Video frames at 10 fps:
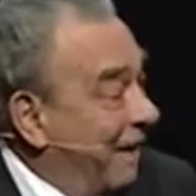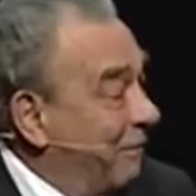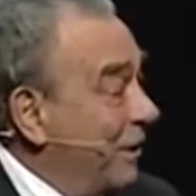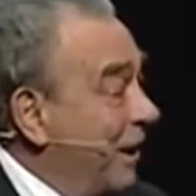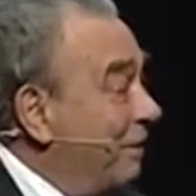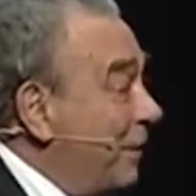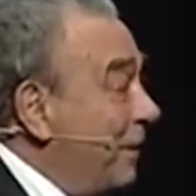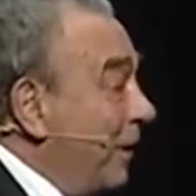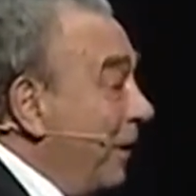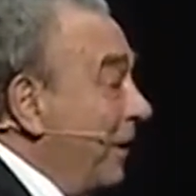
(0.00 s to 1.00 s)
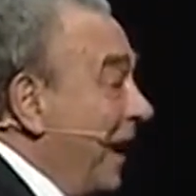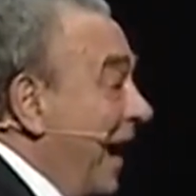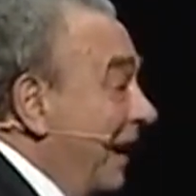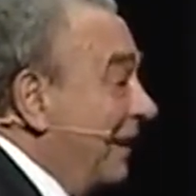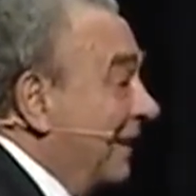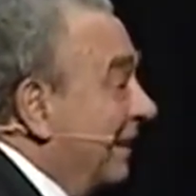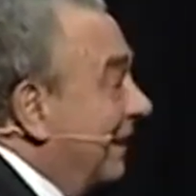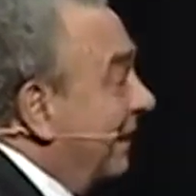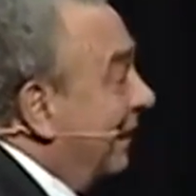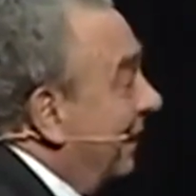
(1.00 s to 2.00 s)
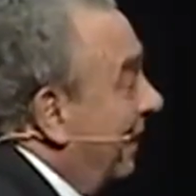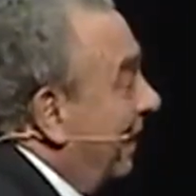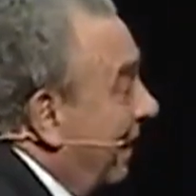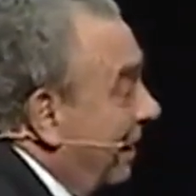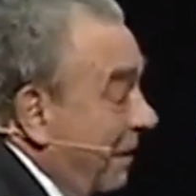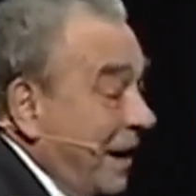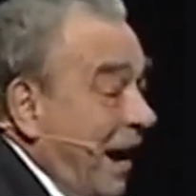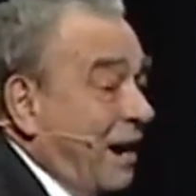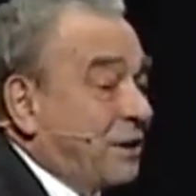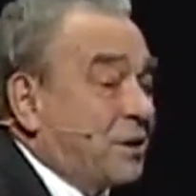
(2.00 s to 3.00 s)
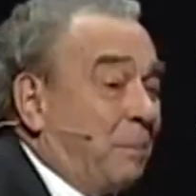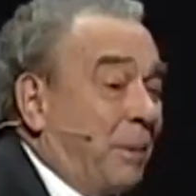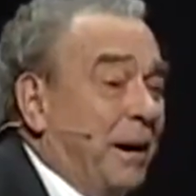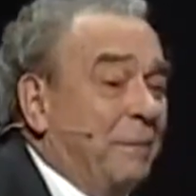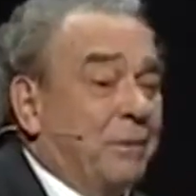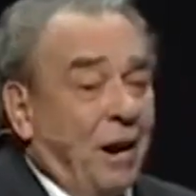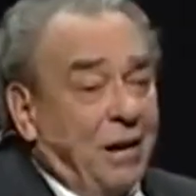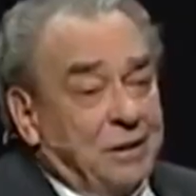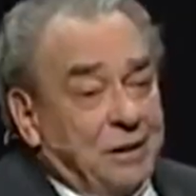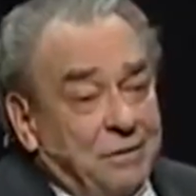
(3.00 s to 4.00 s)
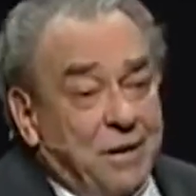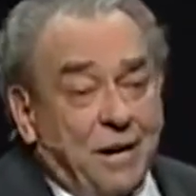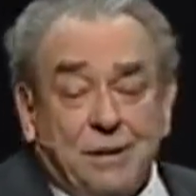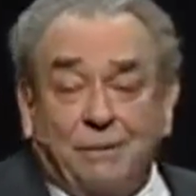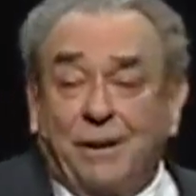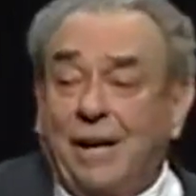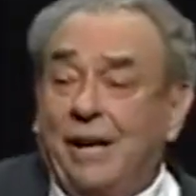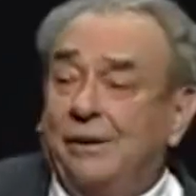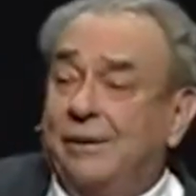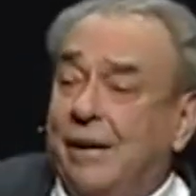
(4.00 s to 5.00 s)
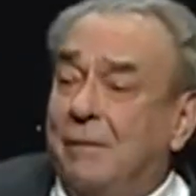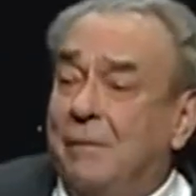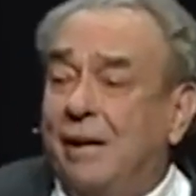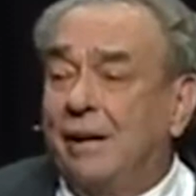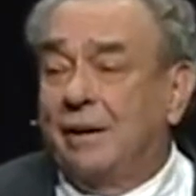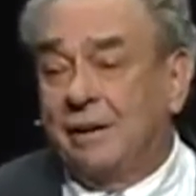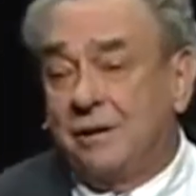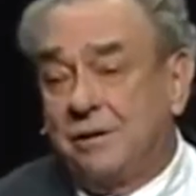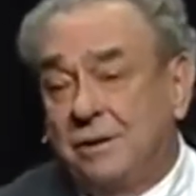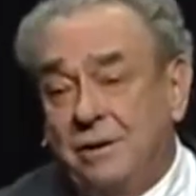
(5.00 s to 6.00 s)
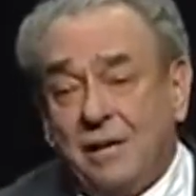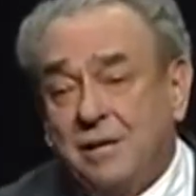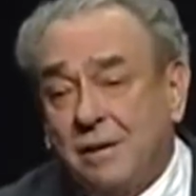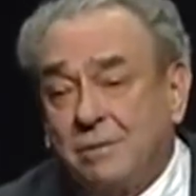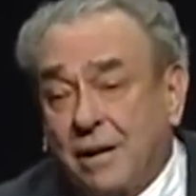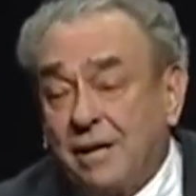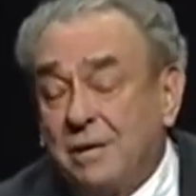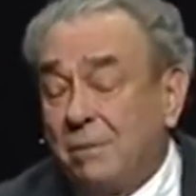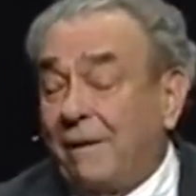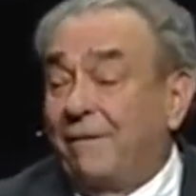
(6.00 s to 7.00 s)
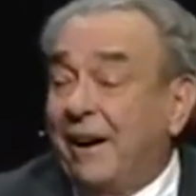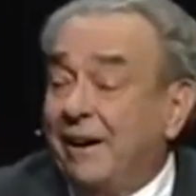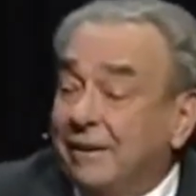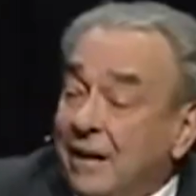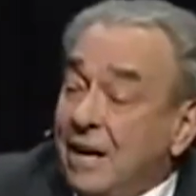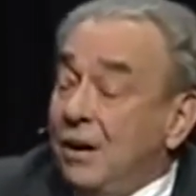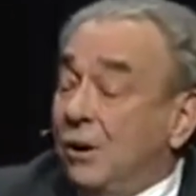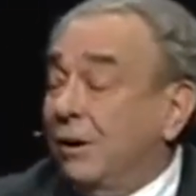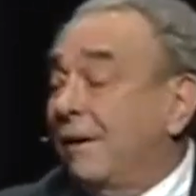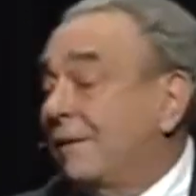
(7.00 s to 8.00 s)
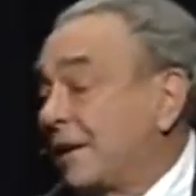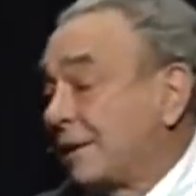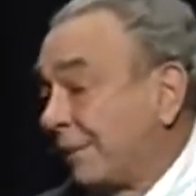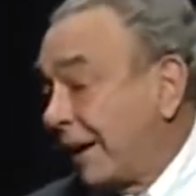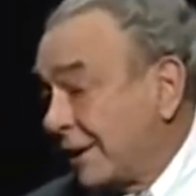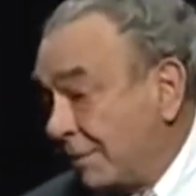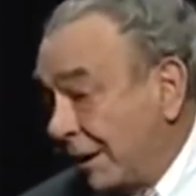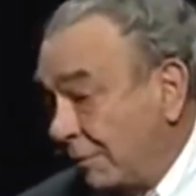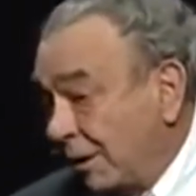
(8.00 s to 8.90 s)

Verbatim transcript: Have you ever heard that? Now, I mean, our supreme doctrine of justification in America is not justification by faith or even justification by